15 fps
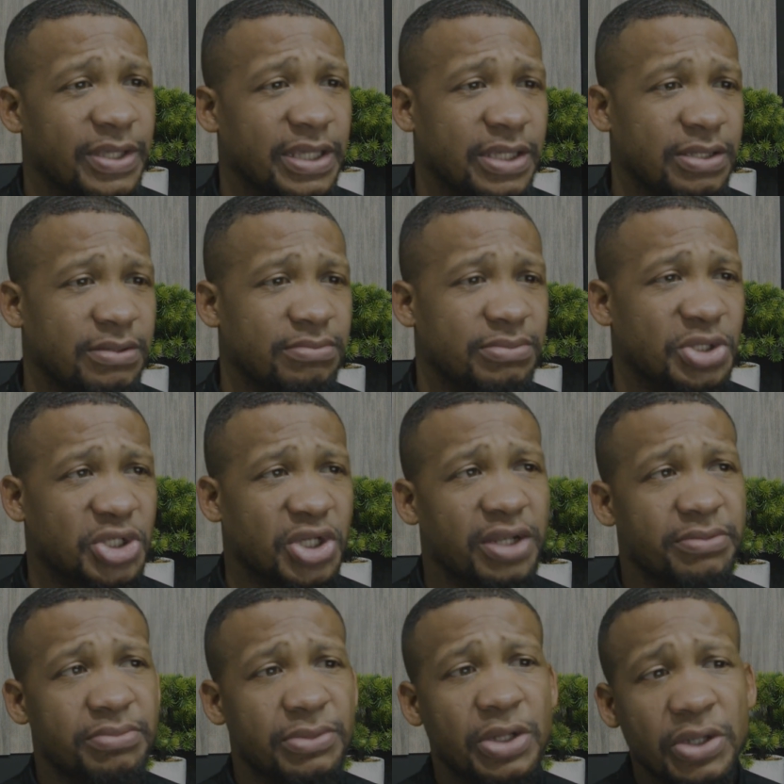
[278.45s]
you
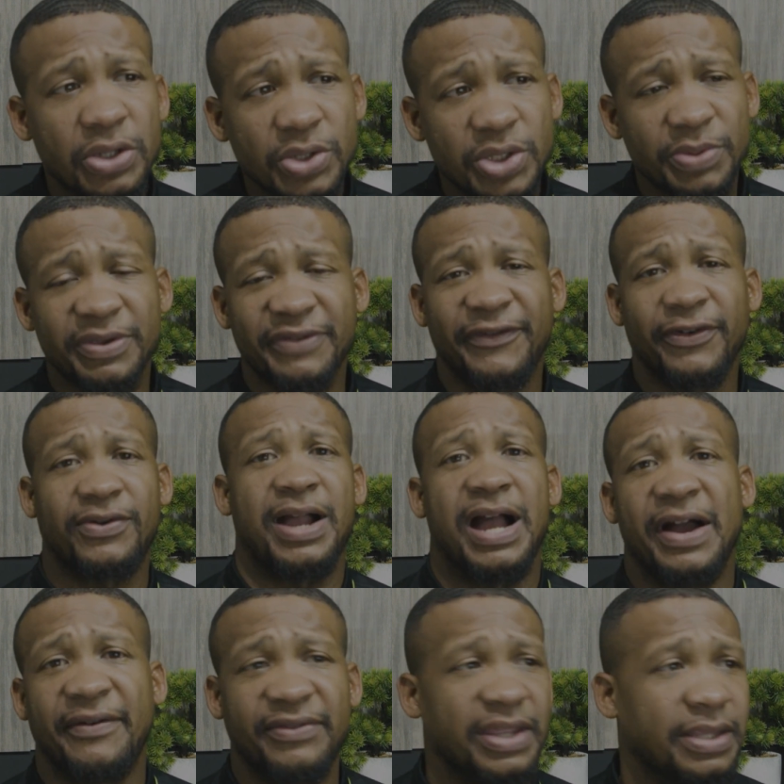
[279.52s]
should feel
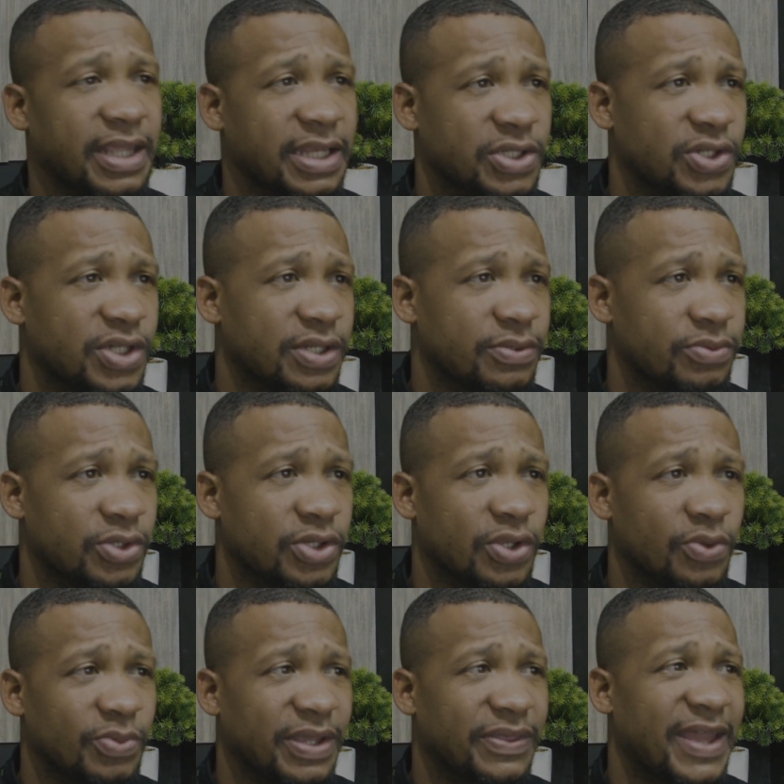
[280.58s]
confident that you
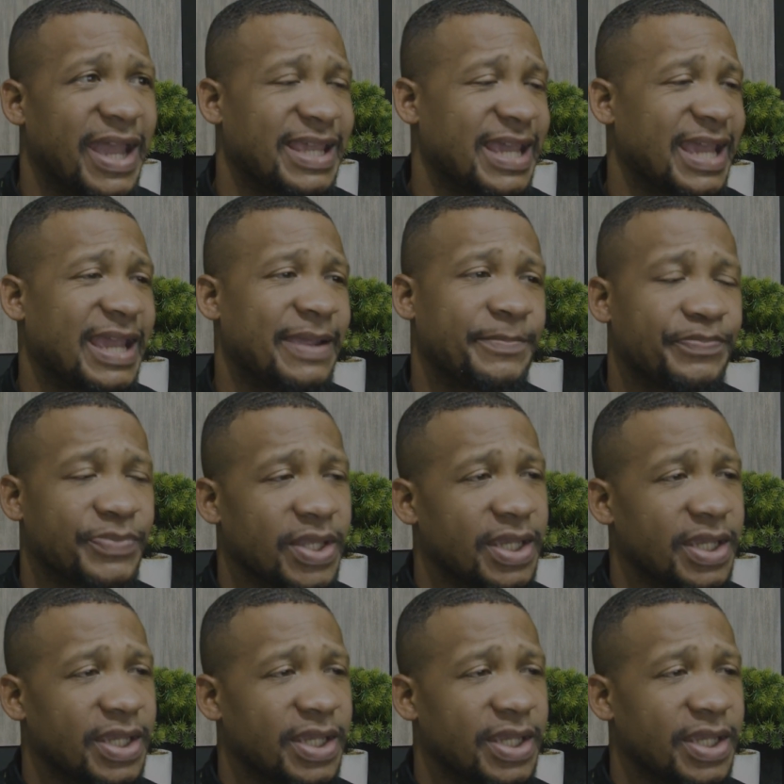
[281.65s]
can win that game.